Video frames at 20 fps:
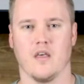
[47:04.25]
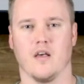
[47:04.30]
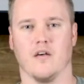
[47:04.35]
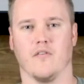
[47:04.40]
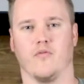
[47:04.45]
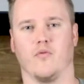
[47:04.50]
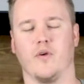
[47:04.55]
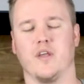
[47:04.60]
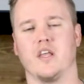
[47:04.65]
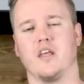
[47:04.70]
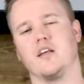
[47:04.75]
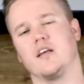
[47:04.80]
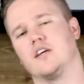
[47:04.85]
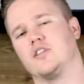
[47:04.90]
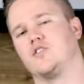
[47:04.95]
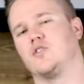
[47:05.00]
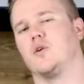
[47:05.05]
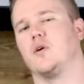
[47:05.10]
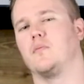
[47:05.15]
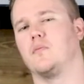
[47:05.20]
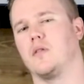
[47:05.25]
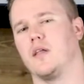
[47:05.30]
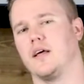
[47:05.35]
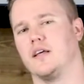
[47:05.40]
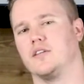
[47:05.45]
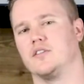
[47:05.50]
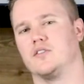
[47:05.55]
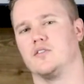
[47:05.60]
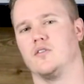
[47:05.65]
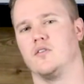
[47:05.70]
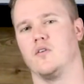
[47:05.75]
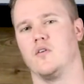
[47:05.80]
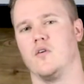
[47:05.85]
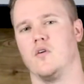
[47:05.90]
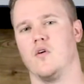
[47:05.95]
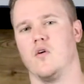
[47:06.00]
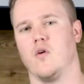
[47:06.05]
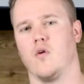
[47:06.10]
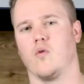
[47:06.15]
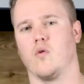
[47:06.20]
If we can get to a place
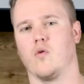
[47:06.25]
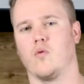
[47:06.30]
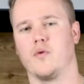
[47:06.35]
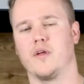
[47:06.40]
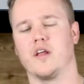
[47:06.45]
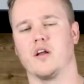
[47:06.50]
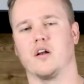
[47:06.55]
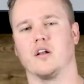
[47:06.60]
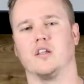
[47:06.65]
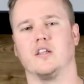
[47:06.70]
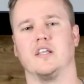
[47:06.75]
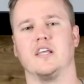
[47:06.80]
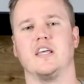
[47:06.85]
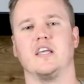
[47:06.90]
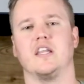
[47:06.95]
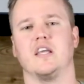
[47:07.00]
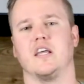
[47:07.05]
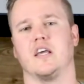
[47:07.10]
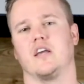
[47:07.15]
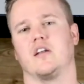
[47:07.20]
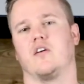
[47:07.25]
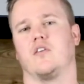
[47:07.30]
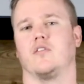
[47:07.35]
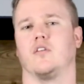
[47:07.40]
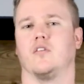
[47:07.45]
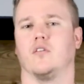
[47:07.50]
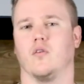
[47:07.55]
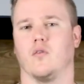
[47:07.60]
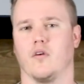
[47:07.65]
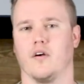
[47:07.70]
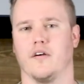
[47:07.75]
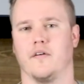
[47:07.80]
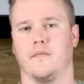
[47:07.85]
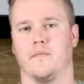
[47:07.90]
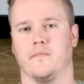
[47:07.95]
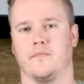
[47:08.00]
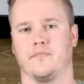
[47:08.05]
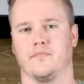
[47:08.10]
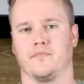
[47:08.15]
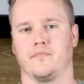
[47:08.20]
where we are leaning in on the Lord,
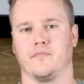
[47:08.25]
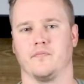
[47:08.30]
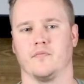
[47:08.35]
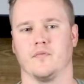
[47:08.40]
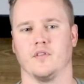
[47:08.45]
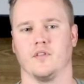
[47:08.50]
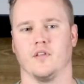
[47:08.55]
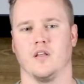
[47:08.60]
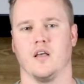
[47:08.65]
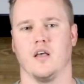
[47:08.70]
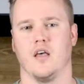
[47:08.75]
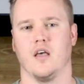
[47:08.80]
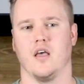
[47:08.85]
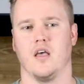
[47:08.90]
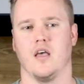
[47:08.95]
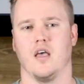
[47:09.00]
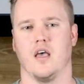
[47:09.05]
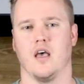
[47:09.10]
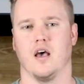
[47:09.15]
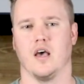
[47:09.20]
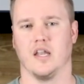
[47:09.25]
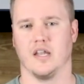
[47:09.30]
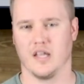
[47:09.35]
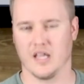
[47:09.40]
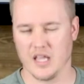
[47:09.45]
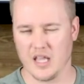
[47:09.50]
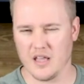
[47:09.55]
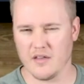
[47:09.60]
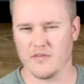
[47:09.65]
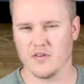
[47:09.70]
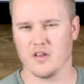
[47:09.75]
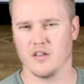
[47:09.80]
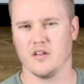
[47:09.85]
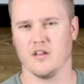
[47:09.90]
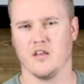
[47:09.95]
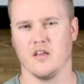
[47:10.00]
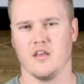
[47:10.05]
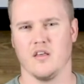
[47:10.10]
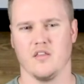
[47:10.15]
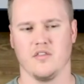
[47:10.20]
and
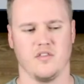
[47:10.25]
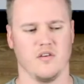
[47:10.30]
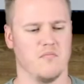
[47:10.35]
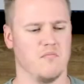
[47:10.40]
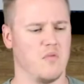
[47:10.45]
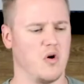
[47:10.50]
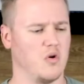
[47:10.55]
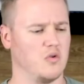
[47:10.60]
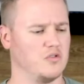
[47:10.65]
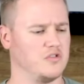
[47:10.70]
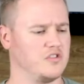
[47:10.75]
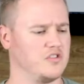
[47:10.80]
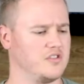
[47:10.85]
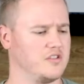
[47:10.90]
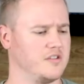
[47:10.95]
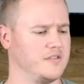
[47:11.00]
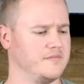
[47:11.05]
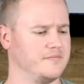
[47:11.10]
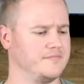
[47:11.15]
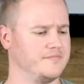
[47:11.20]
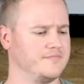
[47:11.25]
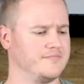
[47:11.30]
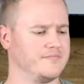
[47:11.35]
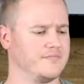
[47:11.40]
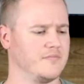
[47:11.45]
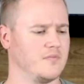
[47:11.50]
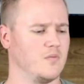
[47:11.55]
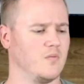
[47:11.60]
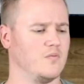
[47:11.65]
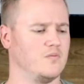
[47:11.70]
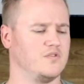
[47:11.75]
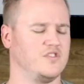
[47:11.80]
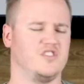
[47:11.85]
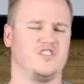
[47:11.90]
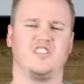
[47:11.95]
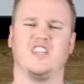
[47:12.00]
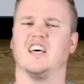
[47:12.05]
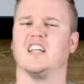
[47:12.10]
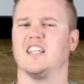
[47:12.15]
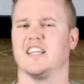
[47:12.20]
even the most
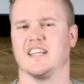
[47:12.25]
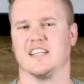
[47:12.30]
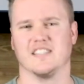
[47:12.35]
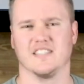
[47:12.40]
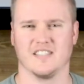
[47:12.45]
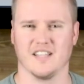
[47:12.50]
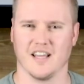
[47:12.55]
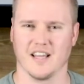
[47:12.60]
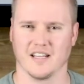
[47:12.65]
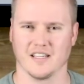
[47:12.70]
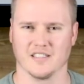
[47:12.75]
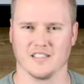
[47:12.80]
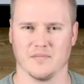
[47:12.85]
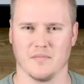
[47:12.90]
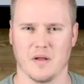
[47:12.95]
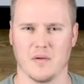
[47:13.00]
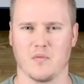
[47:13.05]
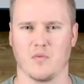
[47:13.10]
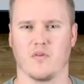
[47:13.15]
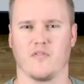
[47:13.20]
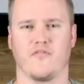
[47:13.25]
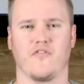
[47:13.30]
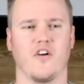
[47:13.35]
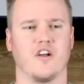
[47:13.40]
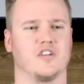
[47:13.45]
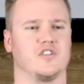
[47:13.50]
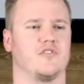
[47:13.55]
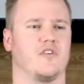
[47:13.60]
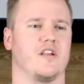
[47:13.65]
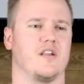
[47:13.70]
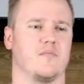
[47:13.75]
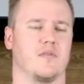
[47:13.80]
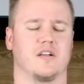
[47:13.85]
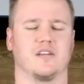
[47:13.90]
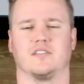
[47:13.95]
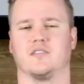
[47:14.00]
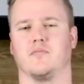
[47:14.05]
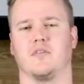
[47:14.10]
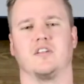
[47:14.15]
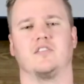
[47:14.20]
silliest things, maybe we're frustrated
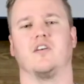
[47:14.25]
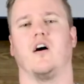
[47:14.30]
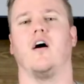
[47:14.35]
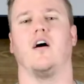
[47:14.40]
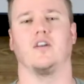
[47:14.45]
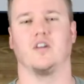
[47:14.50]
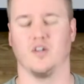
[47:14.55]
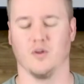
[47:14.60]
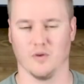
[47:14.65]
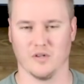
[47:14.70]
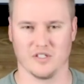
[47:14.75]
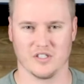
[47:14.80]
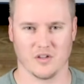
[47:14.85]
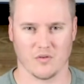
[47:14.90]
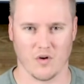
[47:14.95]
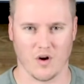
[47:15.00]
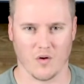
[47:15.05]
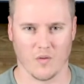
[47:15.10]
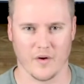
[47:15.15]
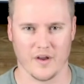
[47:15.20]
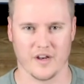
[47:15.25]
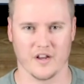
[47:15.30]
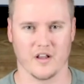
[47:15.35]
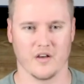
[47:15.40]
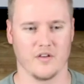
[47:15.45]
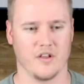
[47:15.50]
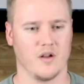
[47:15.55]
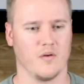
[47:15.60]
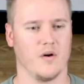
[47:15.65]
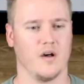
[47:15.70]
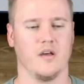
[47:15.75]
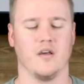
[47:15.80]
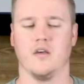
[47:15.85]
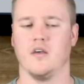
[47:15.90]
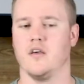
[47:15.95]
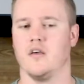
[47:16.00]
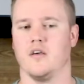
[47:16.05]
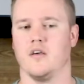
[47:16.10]
because somebody talked to us the wrong way, and you go, "You know what?